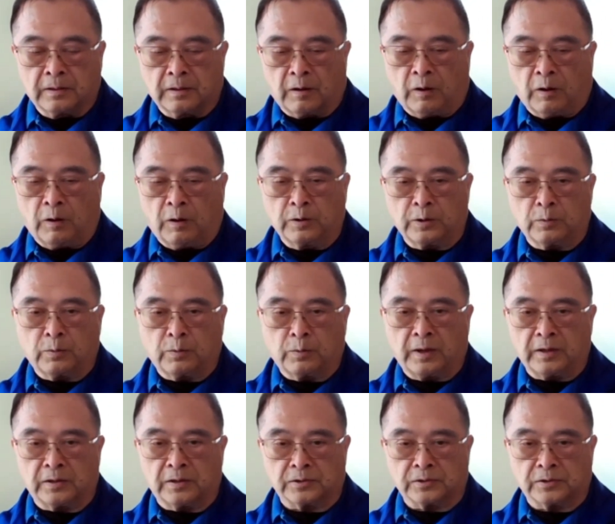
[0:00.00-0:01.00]
All your weight
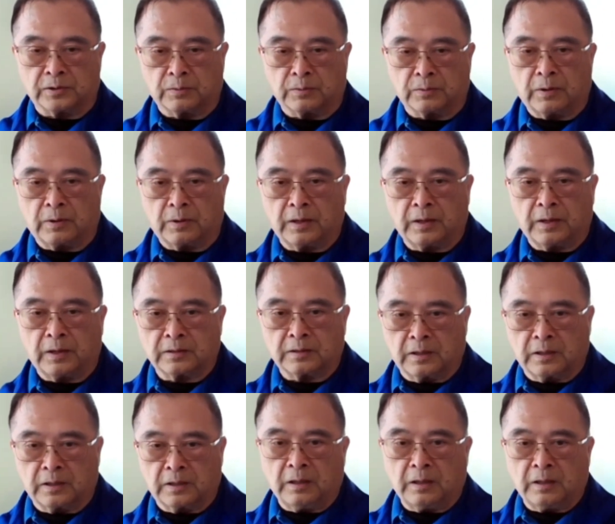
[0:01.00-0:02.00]
is on the right. The
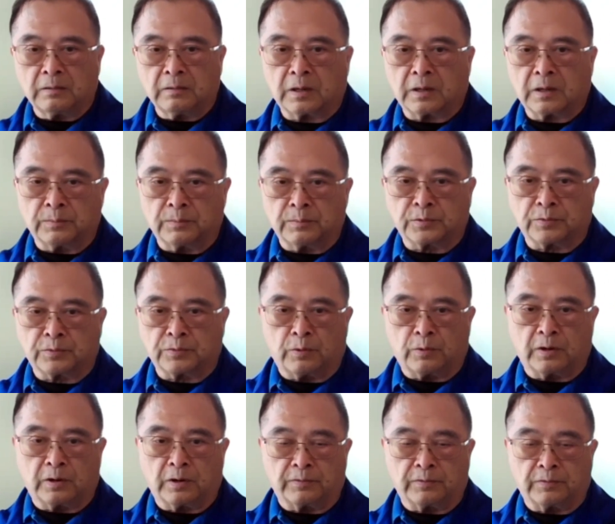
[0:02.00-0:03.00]
heel comes forward
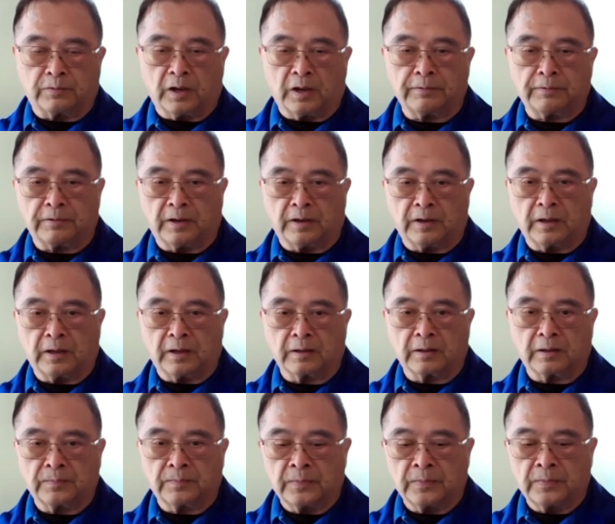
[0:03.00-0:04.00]
of your left leg.
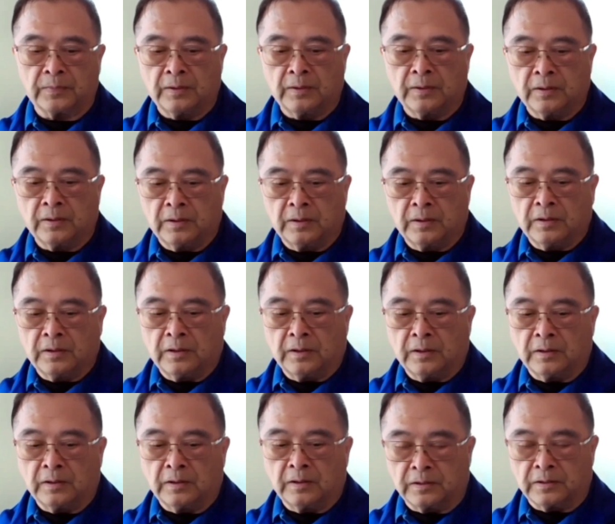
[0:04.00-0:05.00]

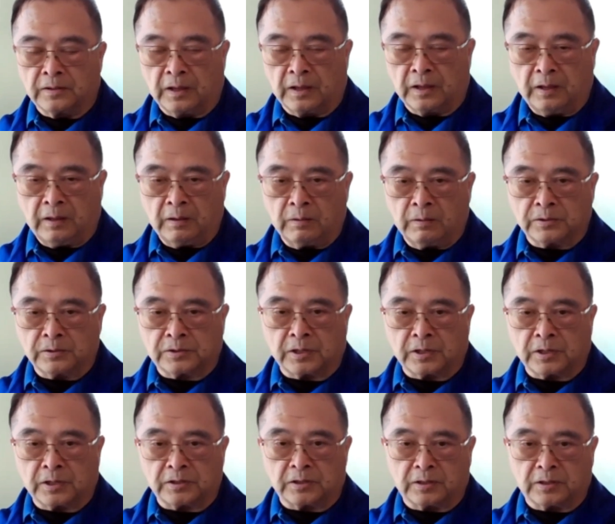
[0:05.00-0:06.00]
The heel is
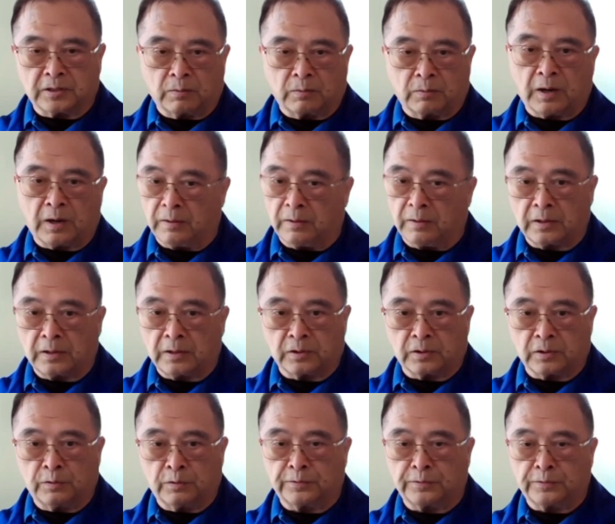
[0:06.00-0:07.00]
touching the ground, not the whole
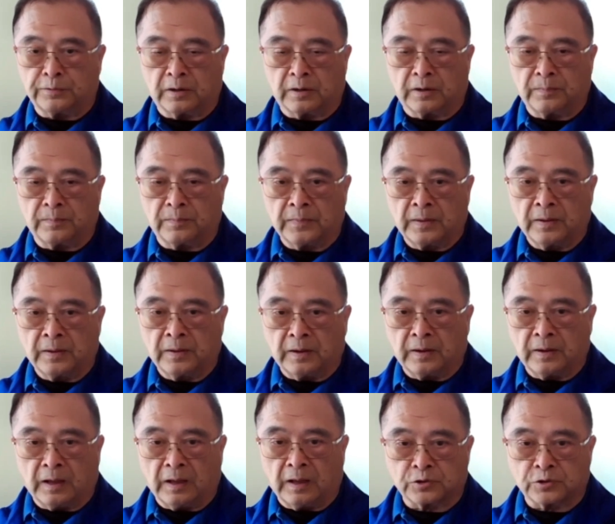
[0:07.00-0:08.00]
foot. Now,
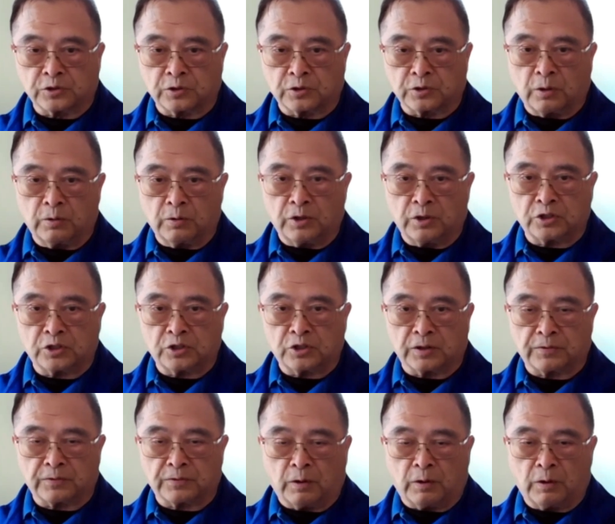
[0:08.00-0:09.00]
slowly shift
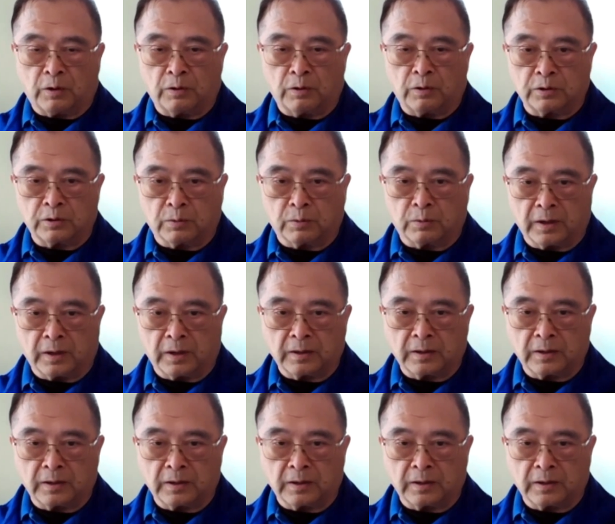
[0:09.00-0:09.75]
all your weight